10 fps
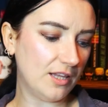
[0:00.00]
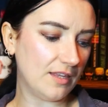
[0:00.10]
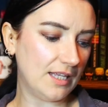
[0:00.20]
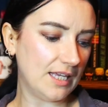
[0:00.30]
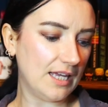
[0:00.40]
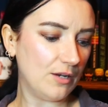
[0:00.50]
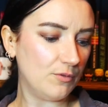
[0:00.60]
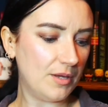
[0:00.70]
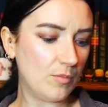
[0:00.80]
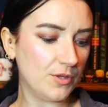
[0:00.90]
thinking and
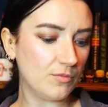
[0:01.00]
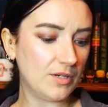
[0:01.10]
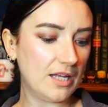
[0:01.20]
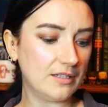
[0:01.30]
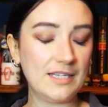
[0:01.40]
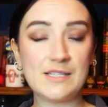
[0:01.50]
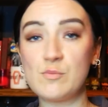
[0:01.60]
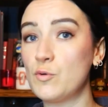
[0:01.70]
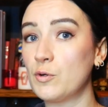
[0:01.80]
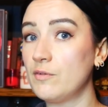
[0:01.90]
remember that reality is
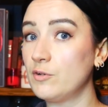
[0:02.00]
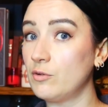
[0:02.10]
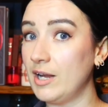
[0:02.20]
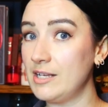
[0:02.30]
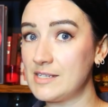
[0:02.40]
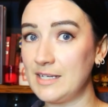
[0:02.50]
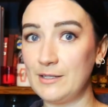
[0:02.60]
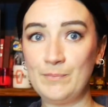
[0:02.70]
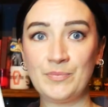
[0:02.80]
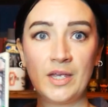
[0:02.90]
more of a grey
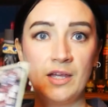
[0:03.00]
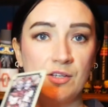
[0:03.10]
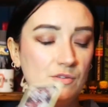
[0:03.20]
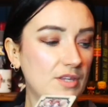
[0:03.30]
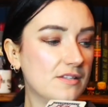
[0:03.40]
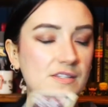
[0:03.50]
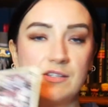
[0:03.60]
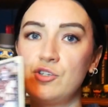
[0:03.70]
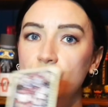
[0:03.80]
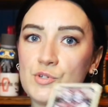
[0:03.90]
scale. So that
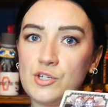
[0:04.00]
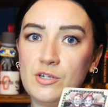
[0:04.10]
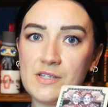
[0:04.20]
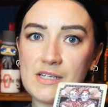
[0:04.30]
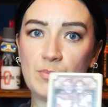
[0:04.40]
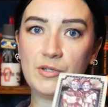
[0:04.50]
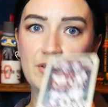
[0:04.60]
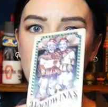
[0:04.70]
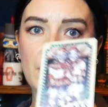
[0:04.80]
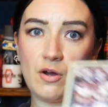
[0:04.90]
shows you an example
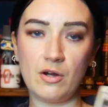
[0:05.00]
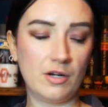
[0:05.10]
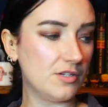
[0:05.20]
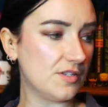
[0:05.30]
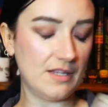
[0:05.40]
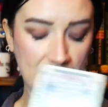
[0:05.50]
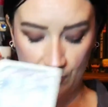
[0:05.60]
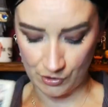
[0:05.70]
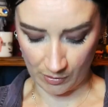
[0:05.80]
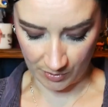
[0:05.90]
of the cards and their
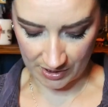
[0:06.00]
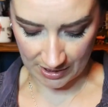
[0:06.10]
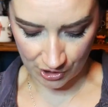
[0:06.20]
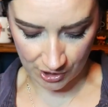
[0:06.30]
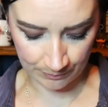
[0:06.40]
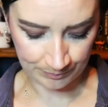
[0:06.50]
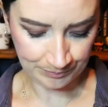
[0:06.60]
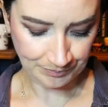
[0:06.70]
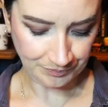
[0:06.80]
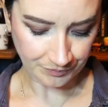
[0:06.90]
interpretation.
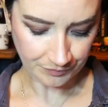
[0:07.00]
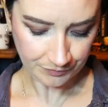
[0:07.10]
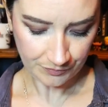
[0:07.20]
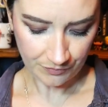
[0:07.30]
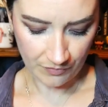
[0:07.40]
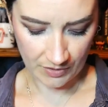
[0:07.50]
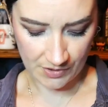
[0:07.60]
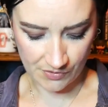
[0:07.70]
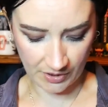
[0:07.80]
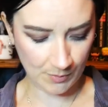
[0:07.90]

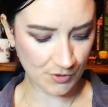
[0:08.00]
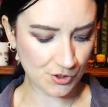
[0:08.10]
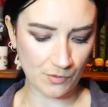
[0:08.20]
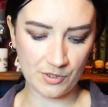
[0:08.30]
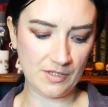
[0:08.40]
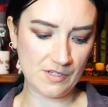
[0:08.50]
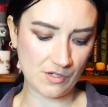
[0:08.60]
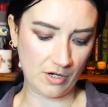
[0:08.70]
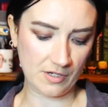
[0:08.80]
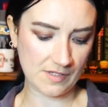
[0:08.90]
So I'll keep showing you these
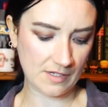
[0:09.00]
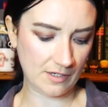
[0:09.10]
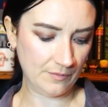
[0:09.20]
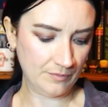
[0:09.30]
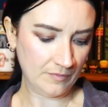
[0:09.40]
cards here.